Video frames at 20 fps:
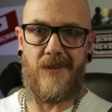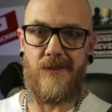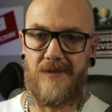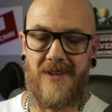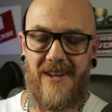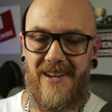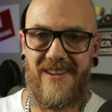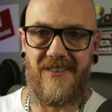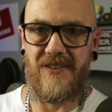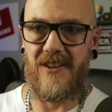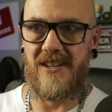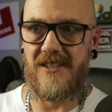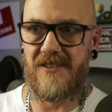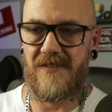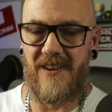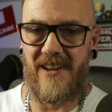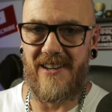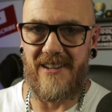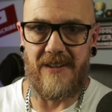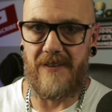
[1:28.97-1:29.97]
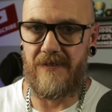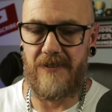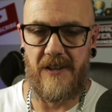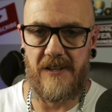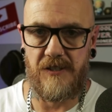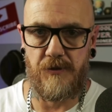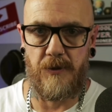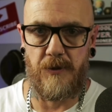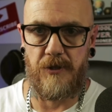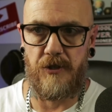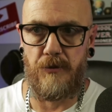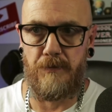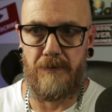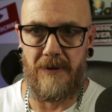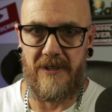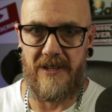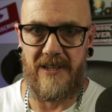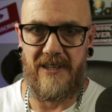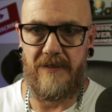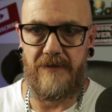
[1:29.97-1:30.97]
Okay, and that's fine. If that's what you
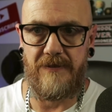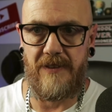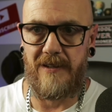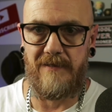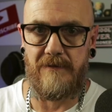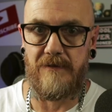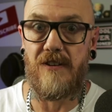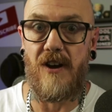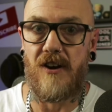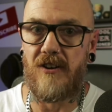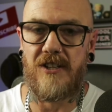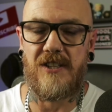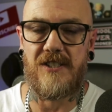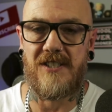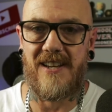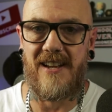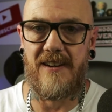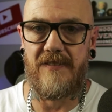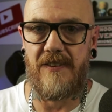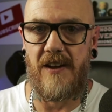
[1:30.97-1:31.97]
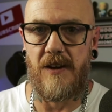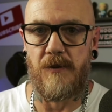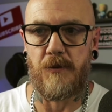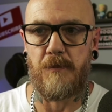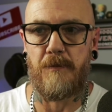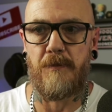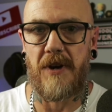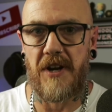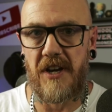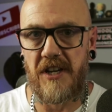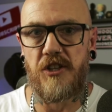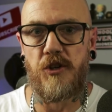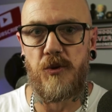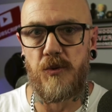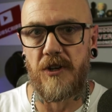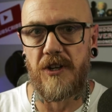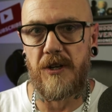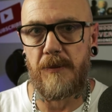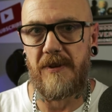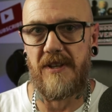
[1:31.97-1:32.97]
believe, then knock yourself out. But are you
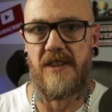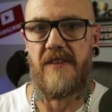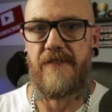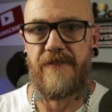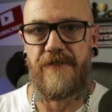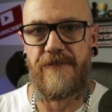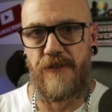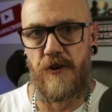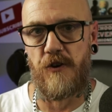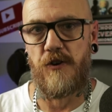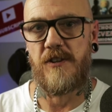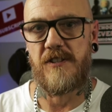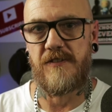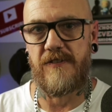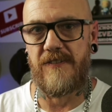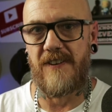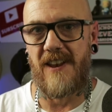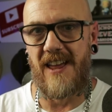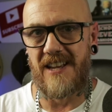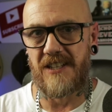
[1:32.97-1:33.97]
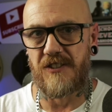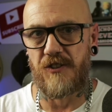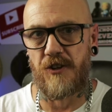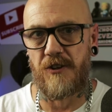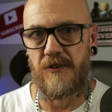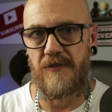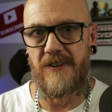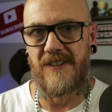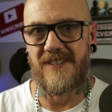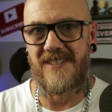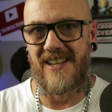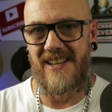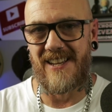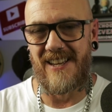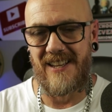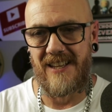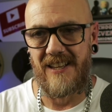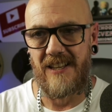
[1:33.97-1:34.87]
going to be the first flat earther to...